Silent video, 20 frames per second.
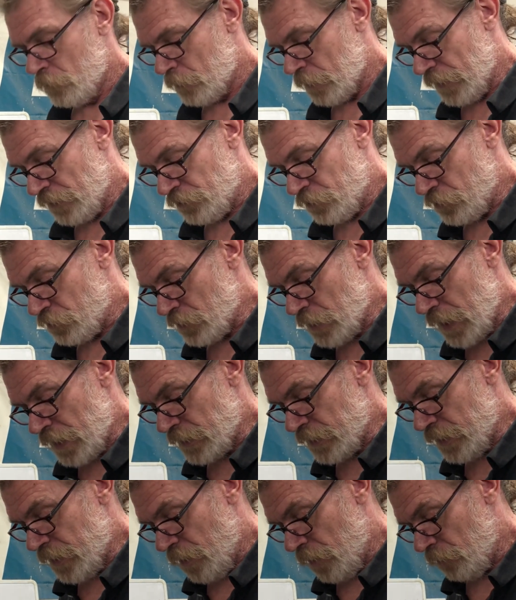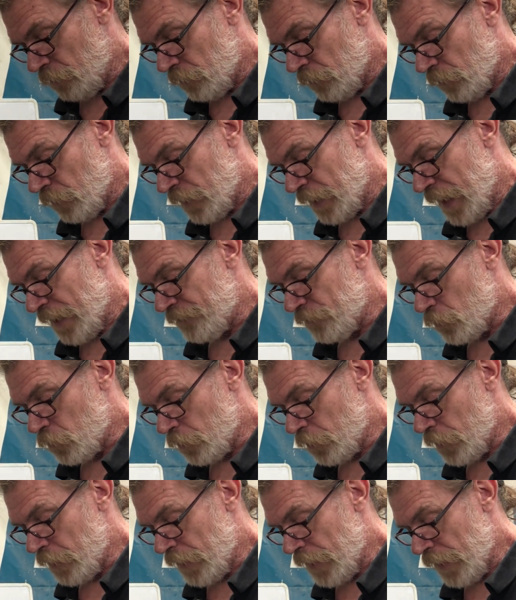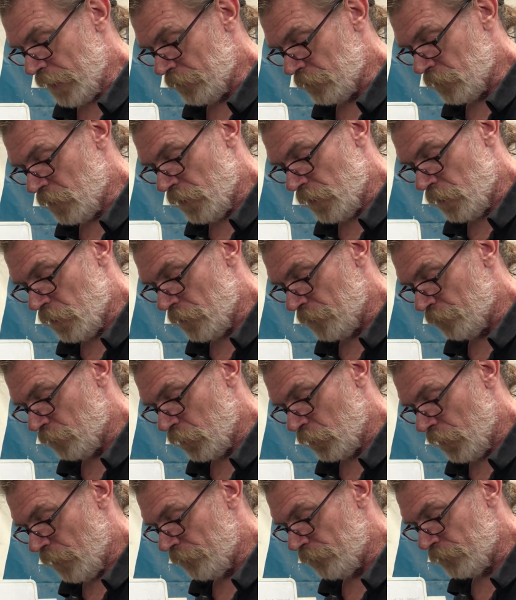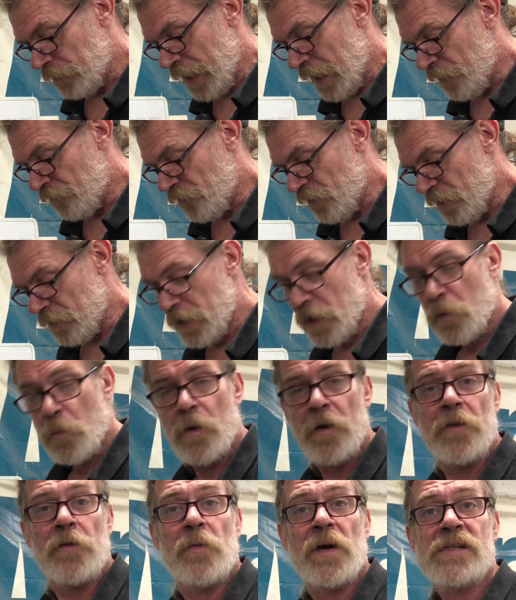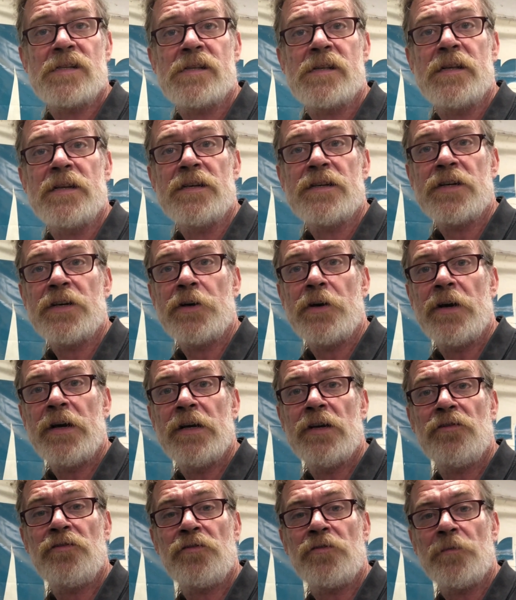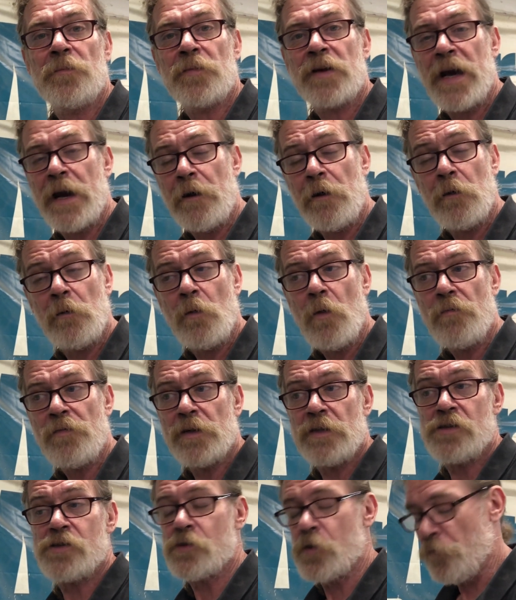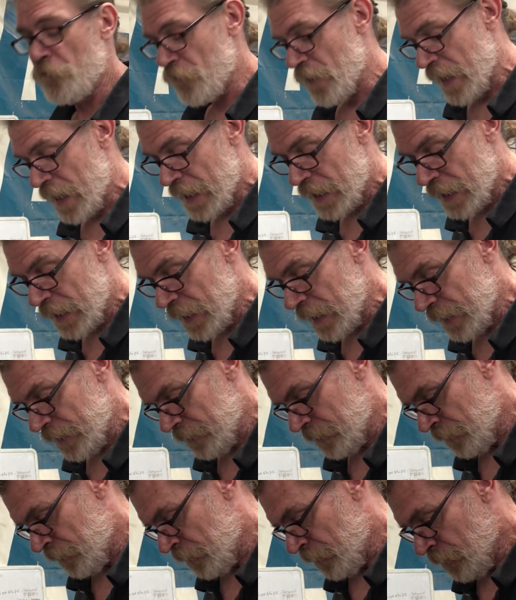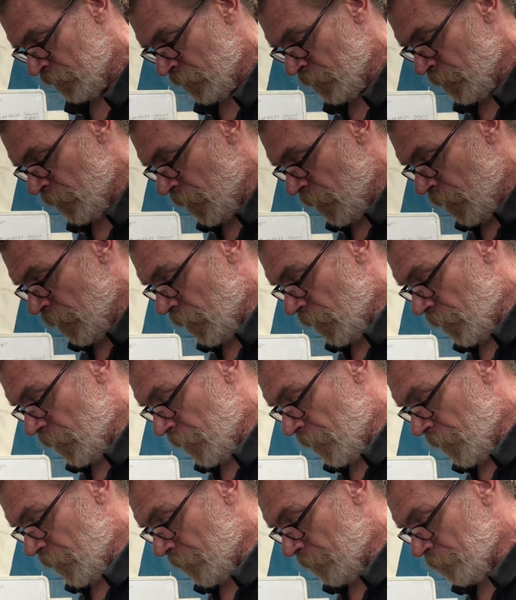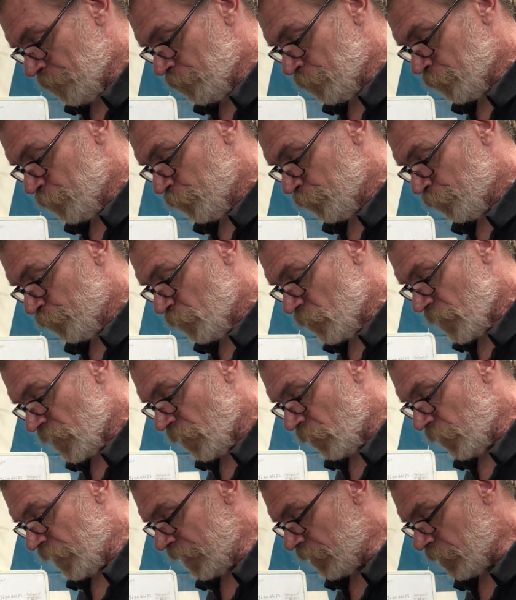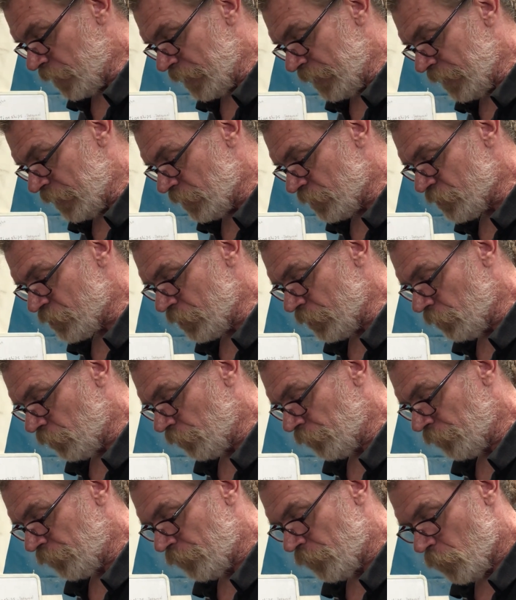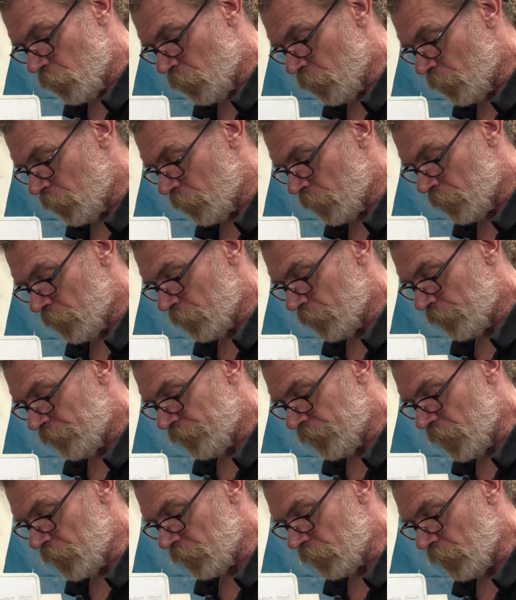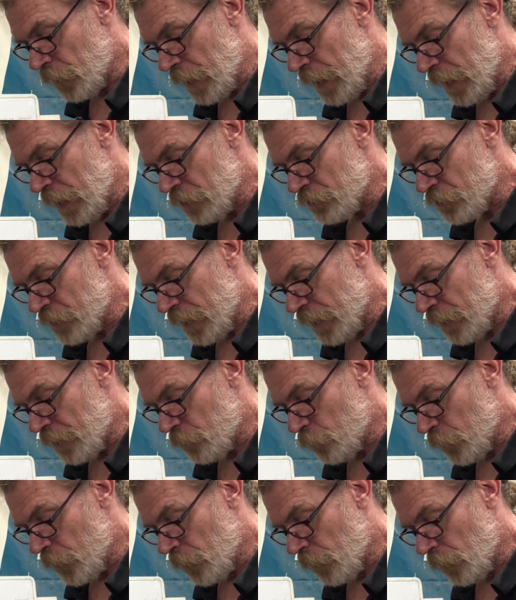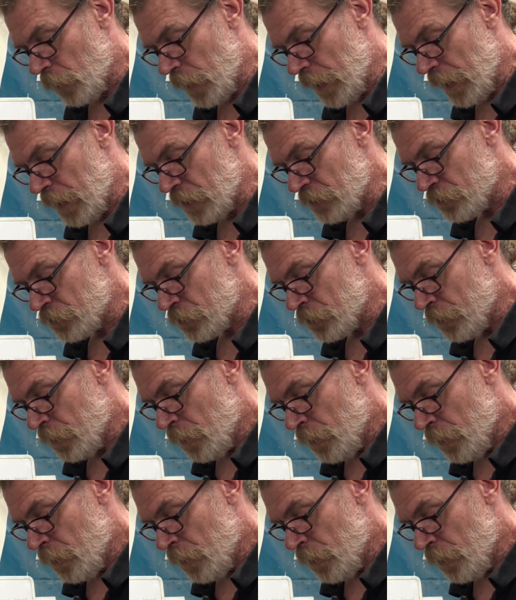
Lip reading: It's just not there. We haven't ordered it yet. I've got to find out where the rest of the interior is from Carol over at So Fine. We're going to need seals for front glass and rear glass.